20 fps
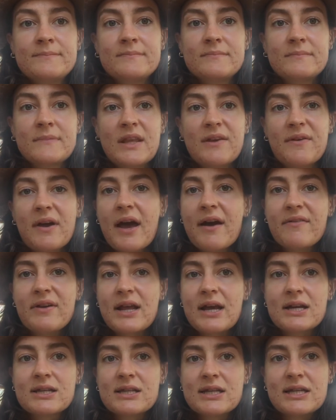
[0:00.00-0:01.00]
if I have an
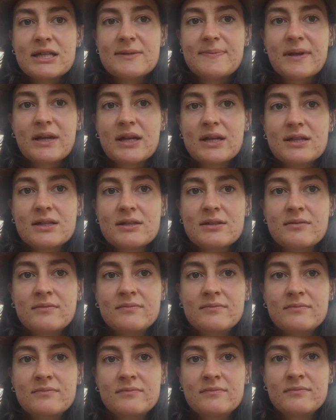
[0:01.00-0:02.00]
accent, it's because
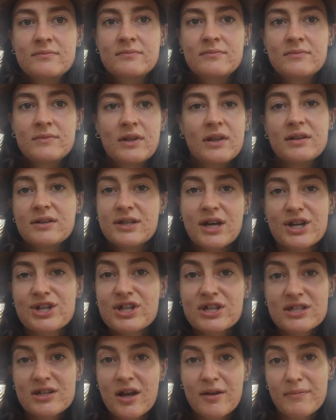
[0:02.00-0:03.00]
Dutch is
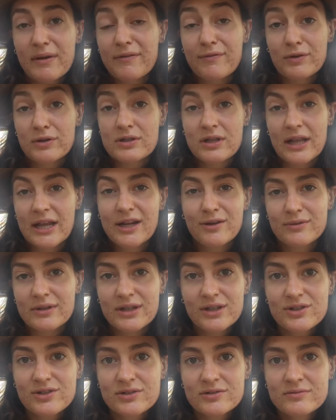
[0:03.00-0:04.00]
not my first
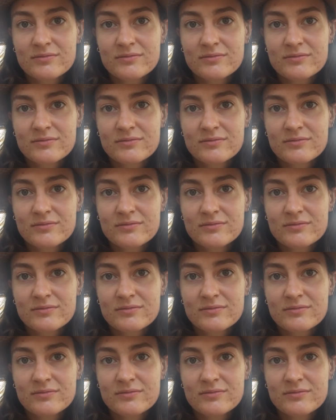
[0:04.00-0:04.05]
language,